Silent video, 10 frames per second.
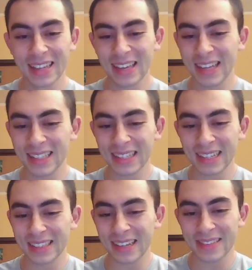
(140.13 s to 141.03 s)

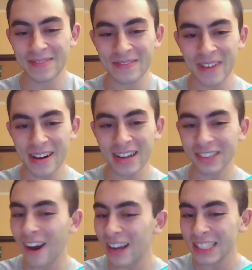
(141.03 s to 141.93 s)
It's very
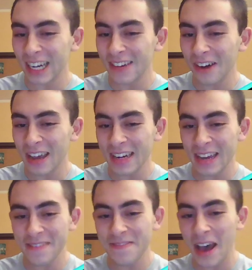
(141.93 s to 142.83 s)
drawish anyway.
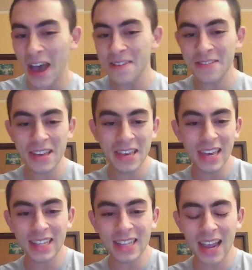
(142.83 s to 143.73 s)
Knight f5,
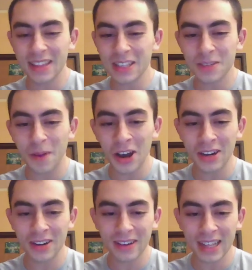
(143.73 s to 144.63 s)
attacking this
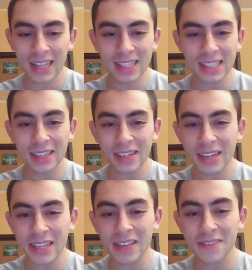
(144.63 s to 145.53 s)
pawn. Okay, like
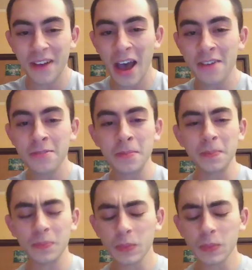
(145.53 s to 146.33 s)
c3, d5.